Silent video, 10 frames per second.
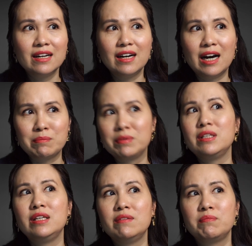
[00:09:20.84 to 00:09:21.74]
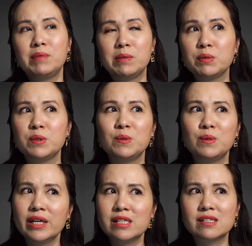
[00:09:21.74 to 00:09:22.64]
I believe people who
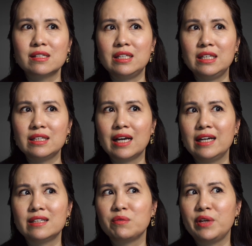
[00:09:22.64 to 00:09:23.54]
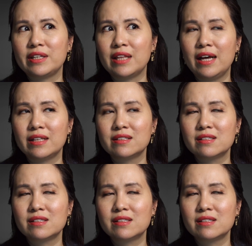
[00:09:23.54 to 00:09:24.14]
like Celine kind of like that